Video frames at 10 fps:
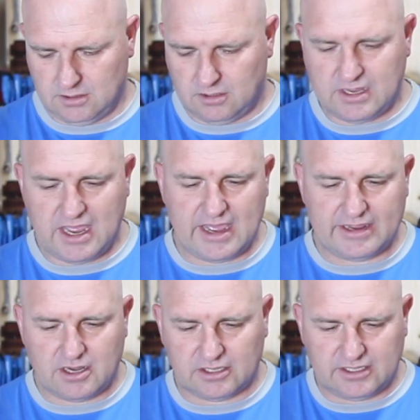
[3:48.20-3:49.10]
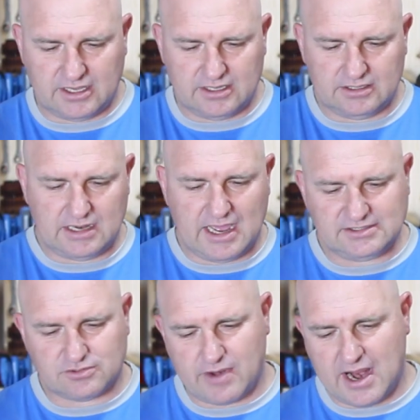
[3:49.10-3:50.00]
Okay, I got the
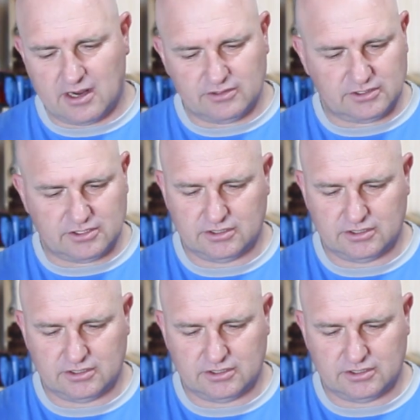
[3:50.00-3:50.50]
nice round,